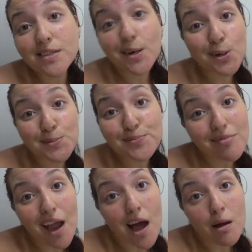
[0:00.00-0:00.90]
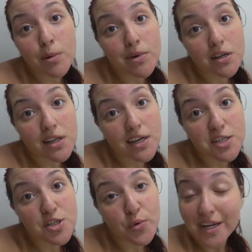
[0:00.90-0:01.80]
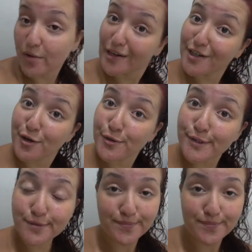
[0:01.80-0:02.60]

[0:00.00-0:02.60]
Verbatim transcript: So I'm a middle-aged 23-year-old.